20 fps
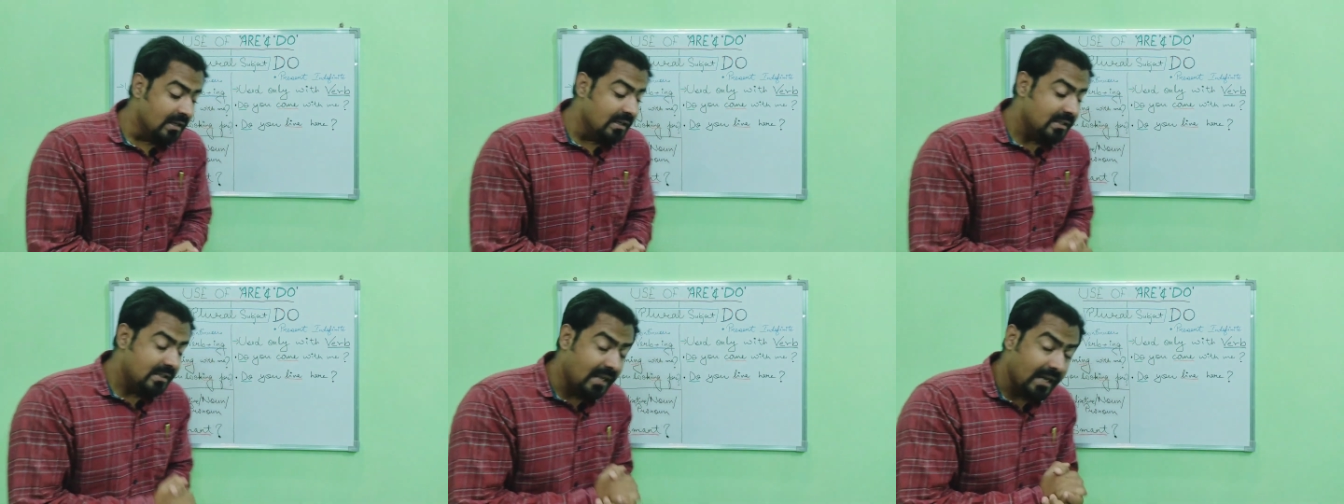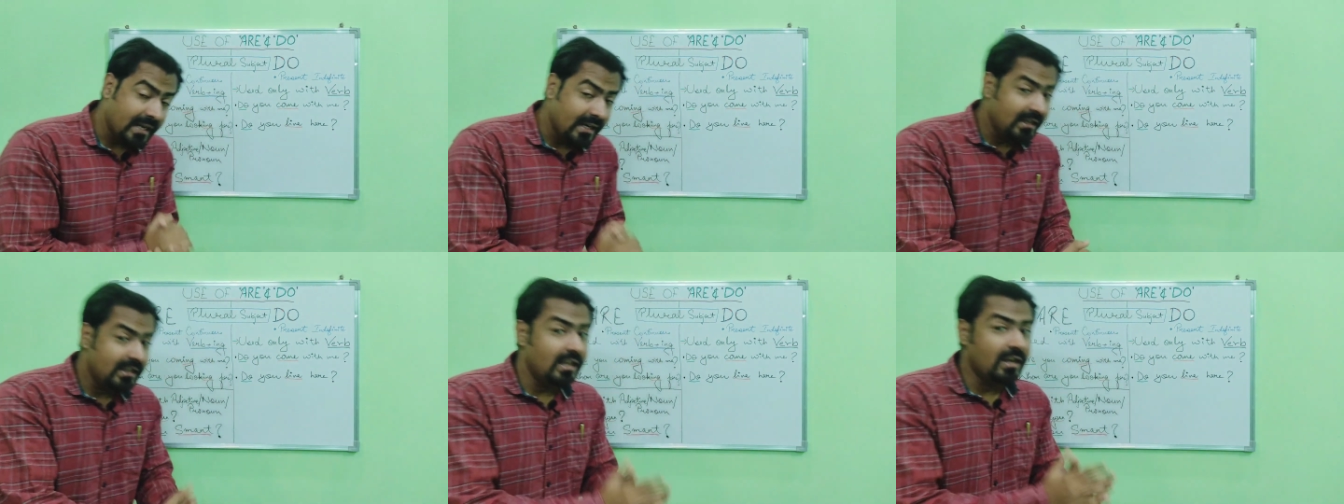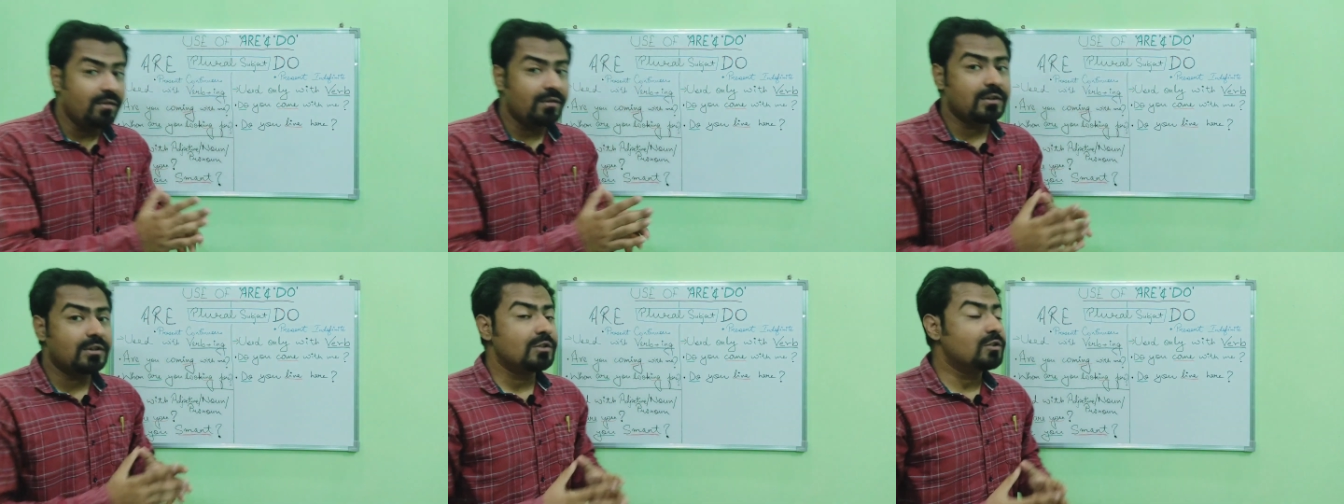Second
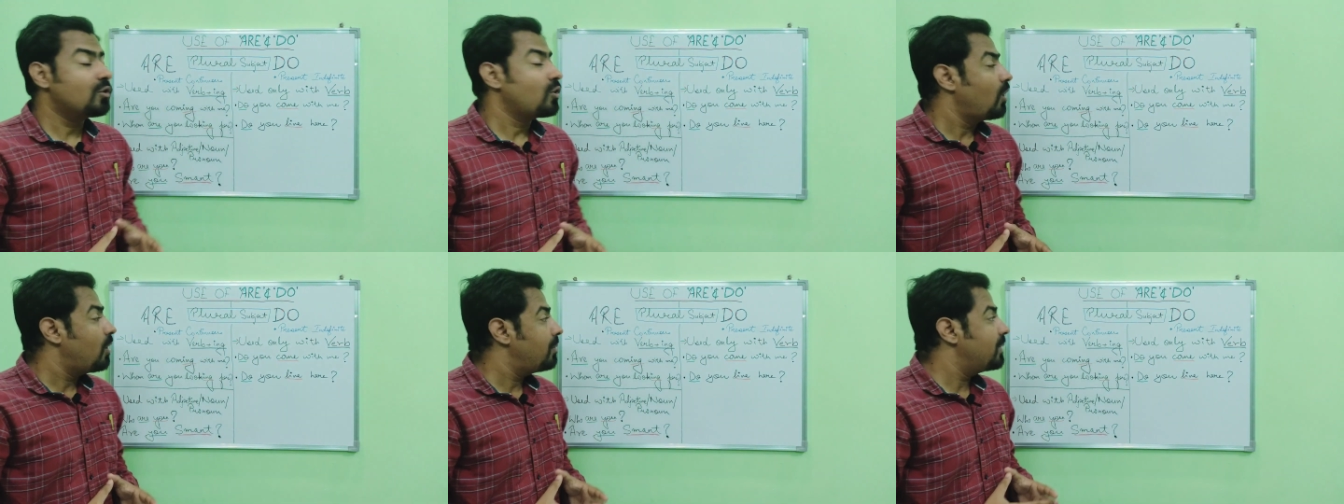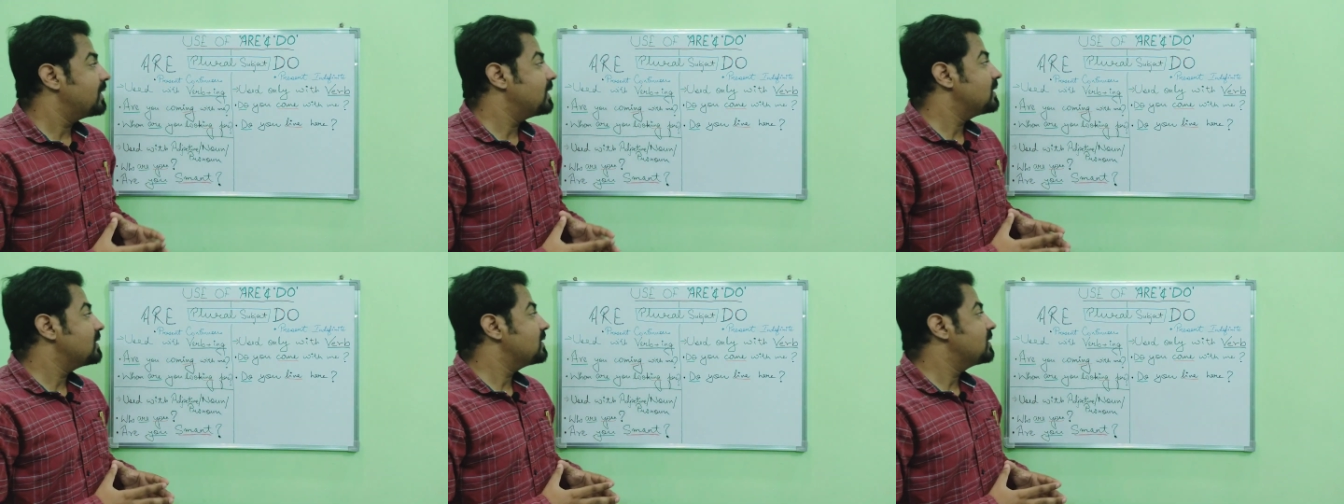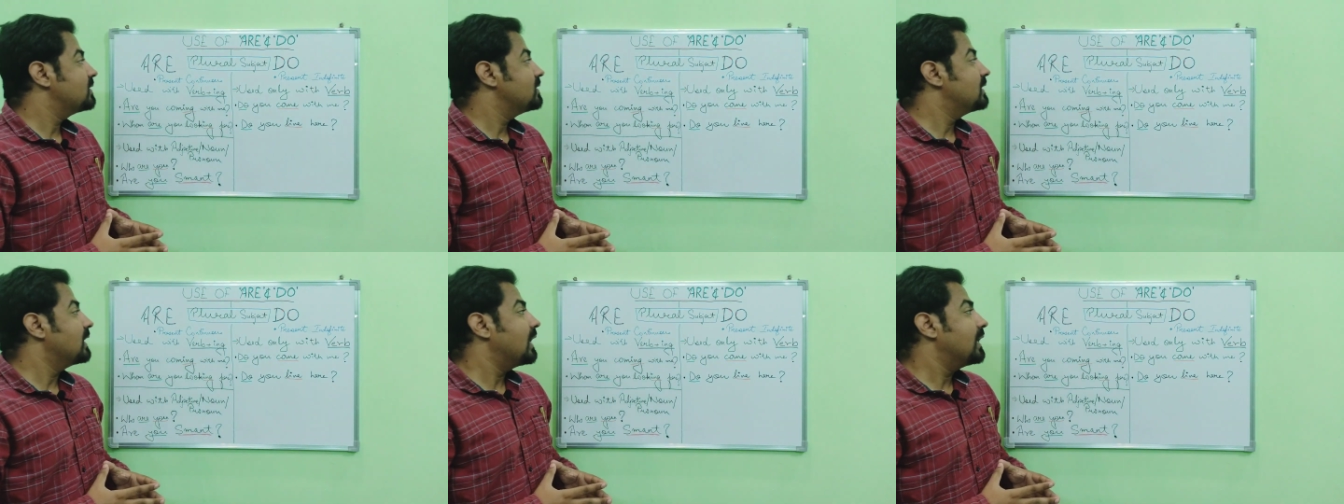thing which is common
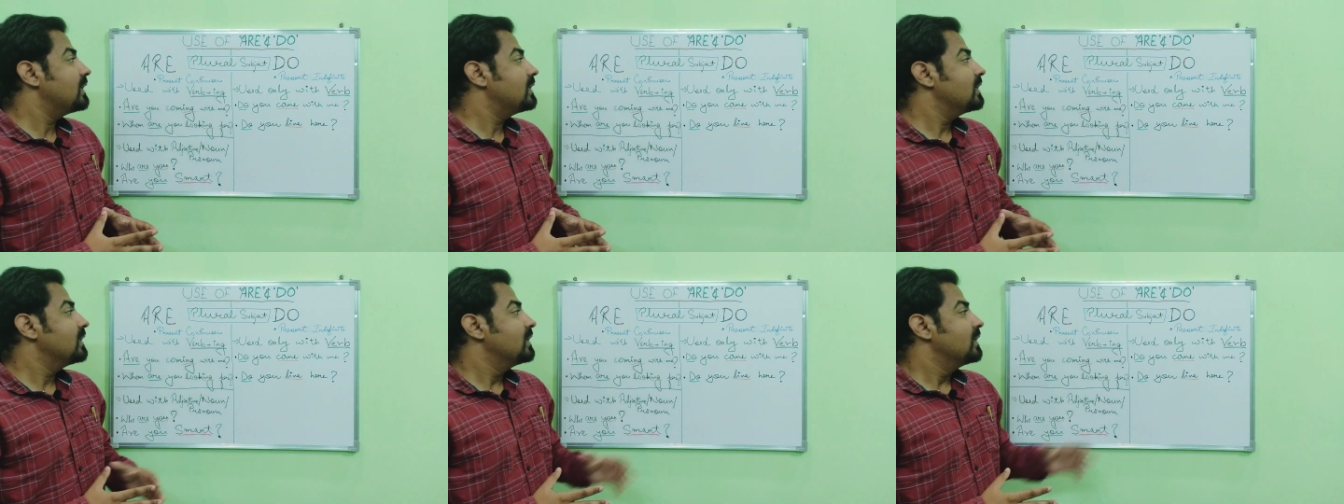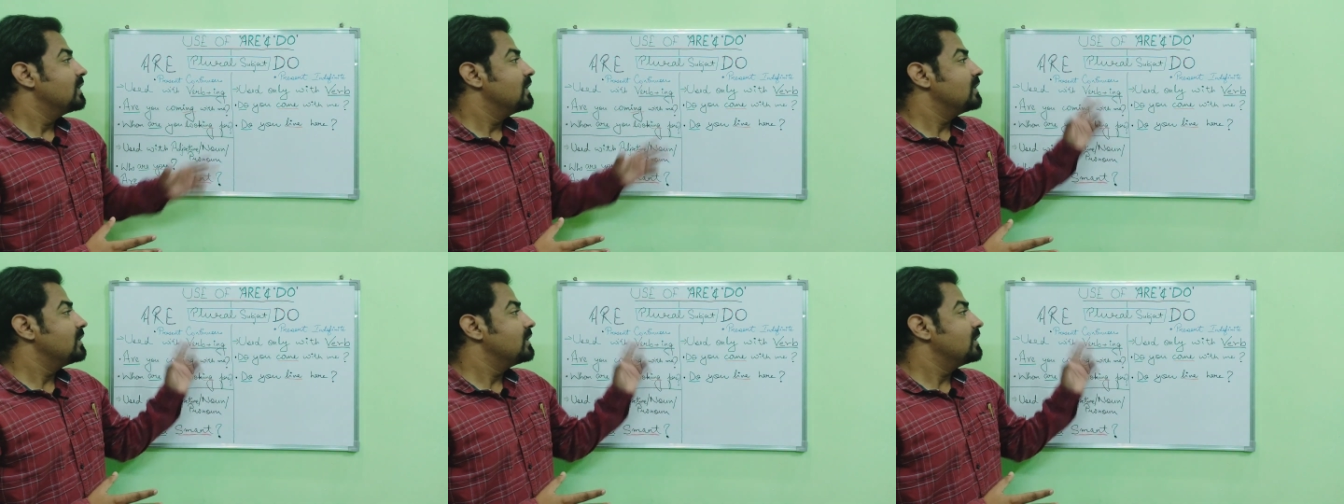is that